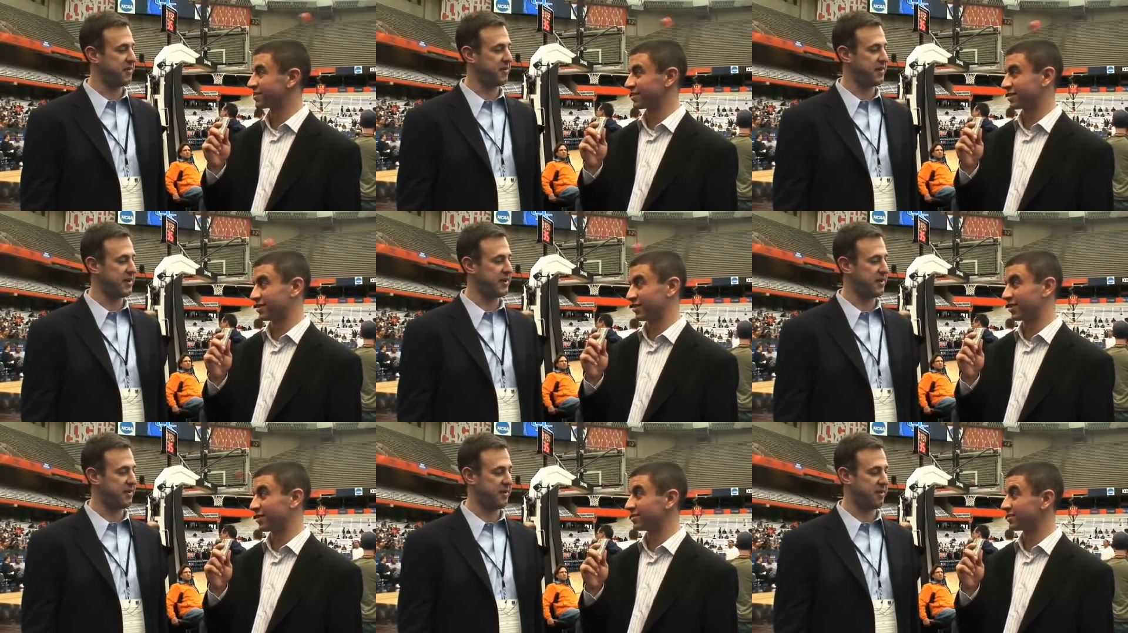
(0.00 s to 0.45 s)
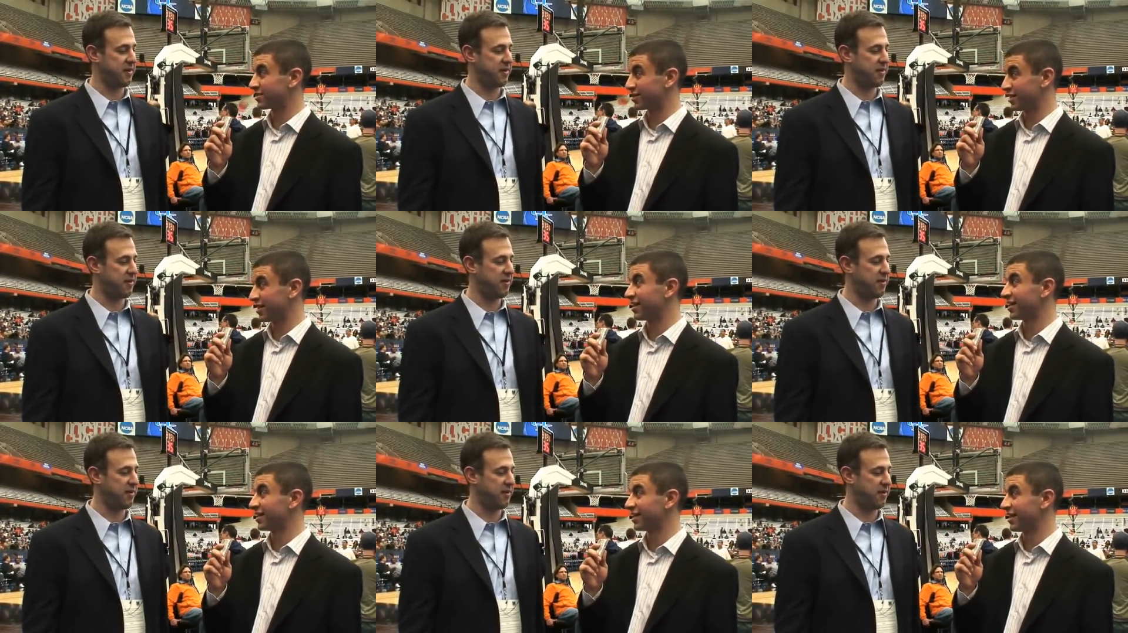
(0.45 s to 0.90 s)
Speaker 1: to the to
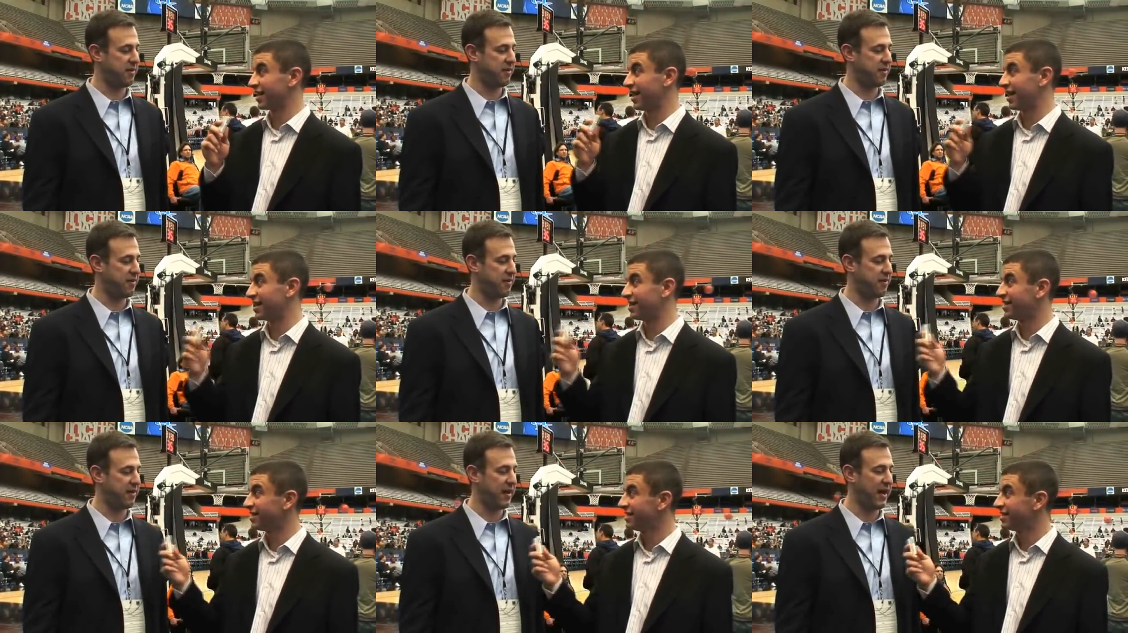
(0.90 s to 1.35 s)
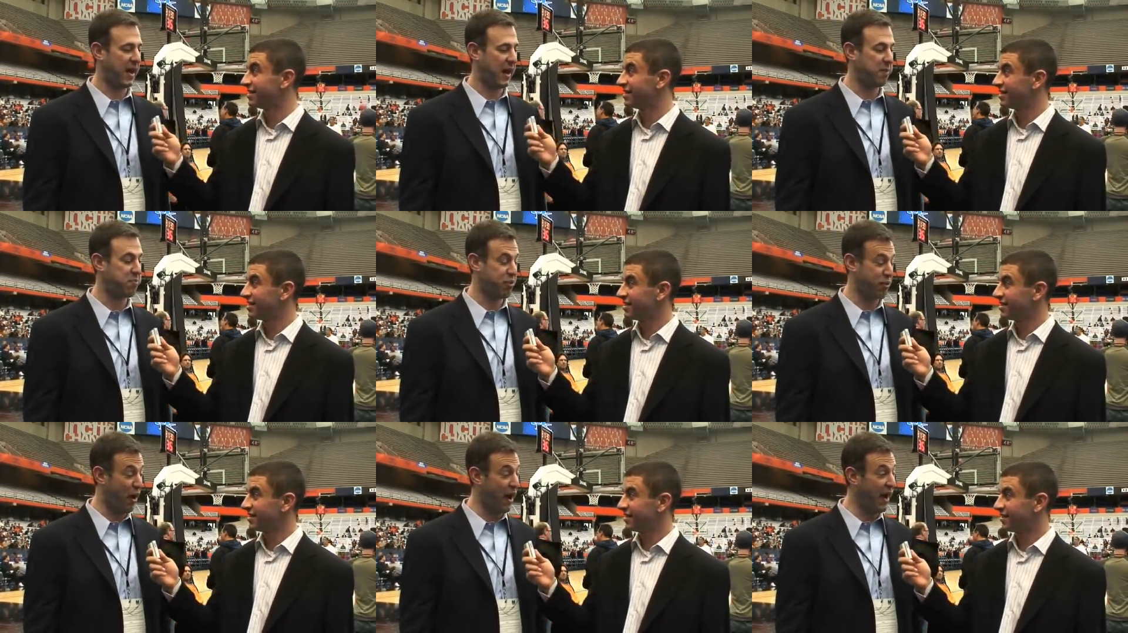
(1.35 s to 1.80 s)
the Elite Eight? Uh,
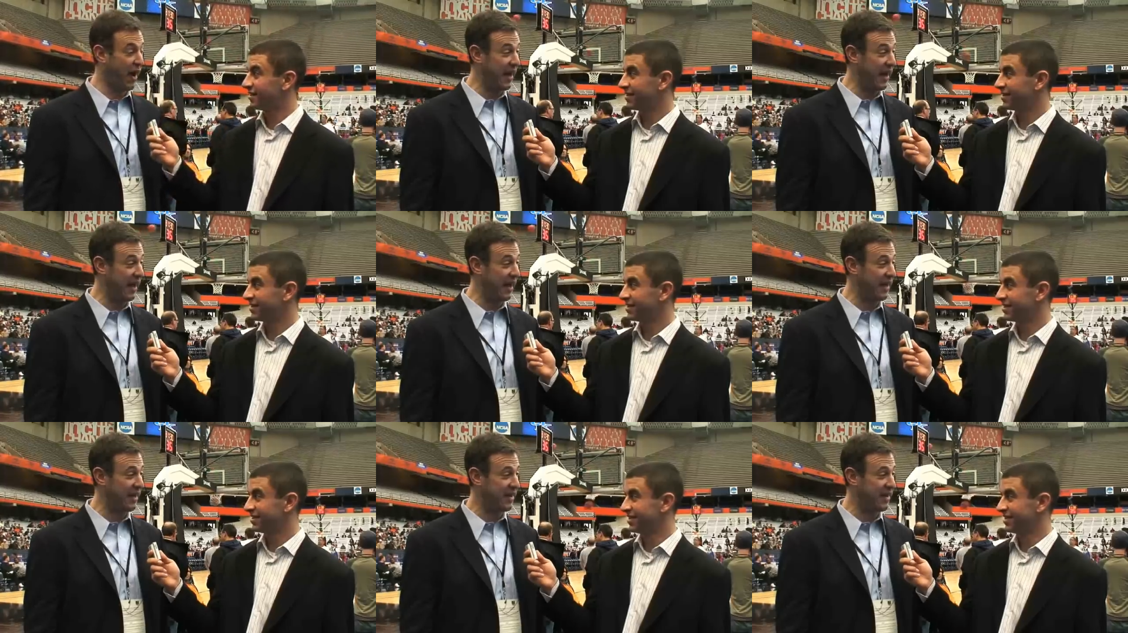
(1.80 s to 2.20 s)
pray,